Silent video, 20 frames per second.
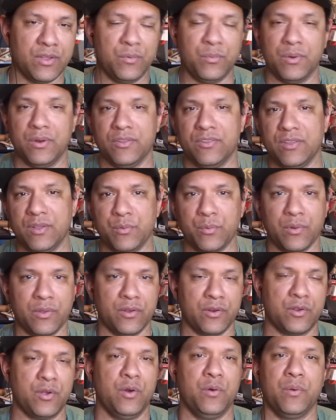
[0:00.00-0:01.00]
I want to see where
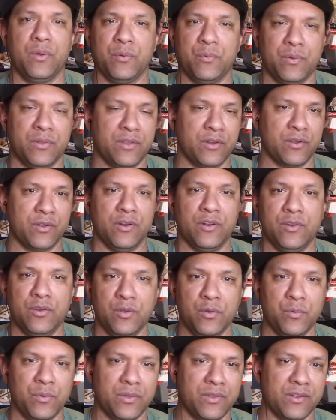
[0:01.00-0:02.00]
they're going, what they're going to
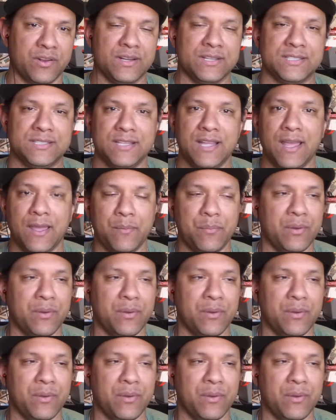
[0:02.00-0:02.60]
do, what they're going to say.